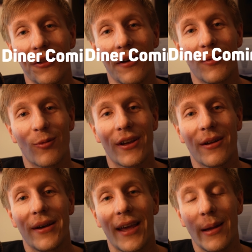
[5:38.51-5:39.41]
I've been working on
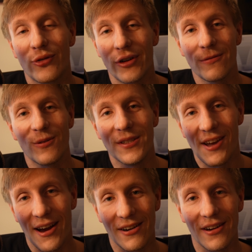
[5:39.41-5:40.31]
my game Driftwood
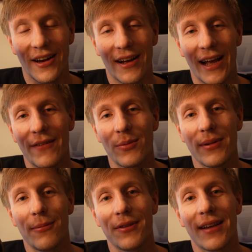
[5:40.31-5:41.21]
Diner, and I haven't been
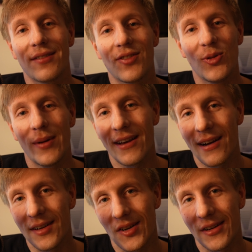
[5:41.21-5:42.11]
able to get too many
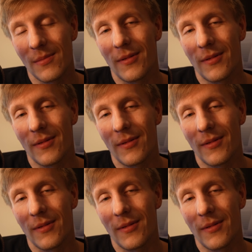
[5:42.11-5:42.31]
eyes on it,